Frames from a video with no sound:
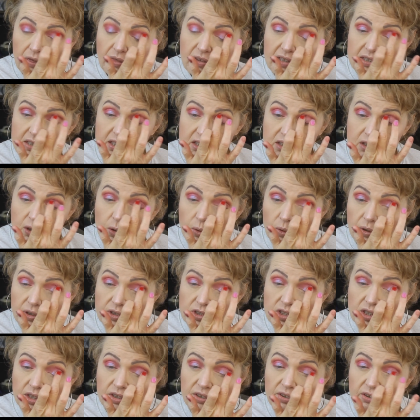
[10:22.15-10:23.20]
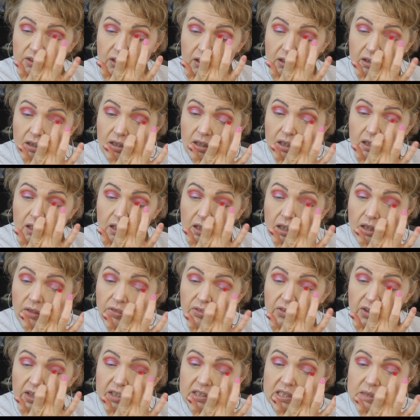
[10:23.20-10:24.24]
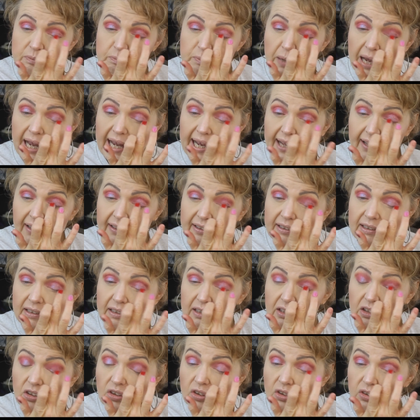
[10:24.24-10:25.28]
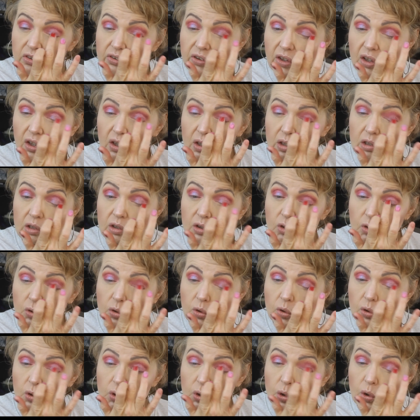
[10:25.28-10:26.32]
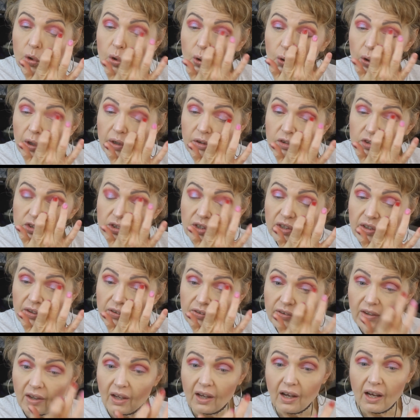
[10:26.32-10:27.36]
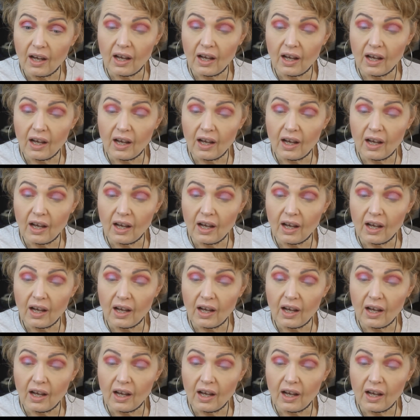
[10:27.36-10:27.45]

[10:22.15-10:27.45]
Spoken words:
This is gorgeous. This palette is gorgeous.